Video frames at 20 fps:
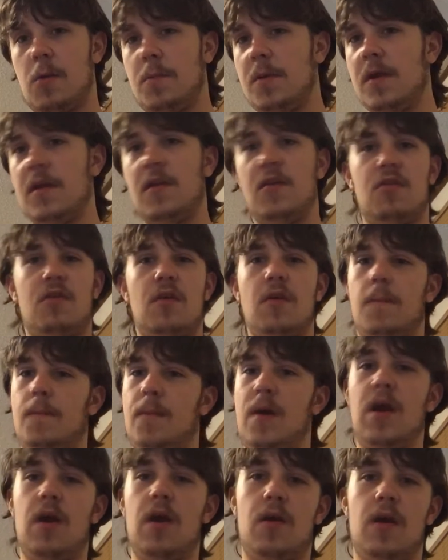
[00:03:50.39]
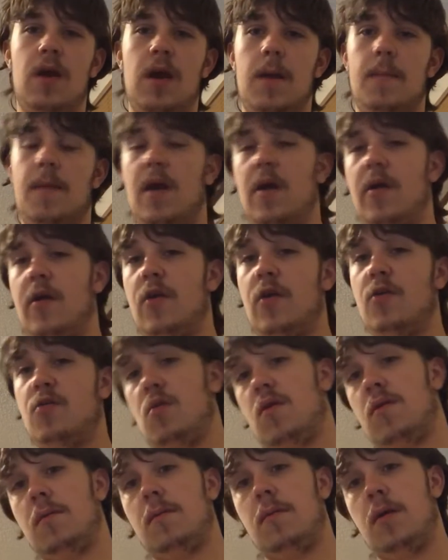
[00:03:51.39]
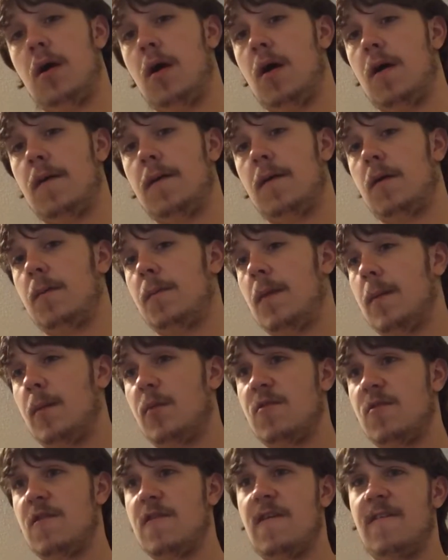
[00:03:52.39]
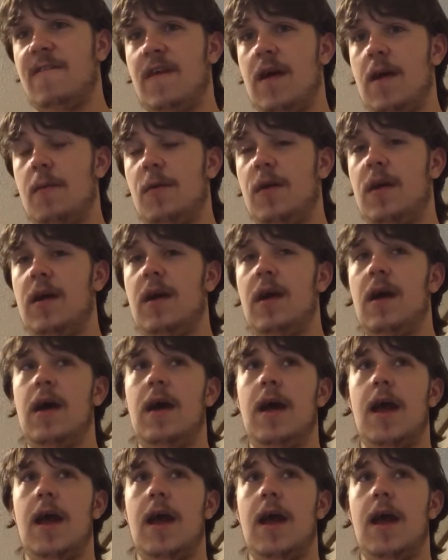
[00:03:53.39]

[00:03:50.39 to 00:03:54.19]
Hope you got to see your parent parents, your other other members of your family,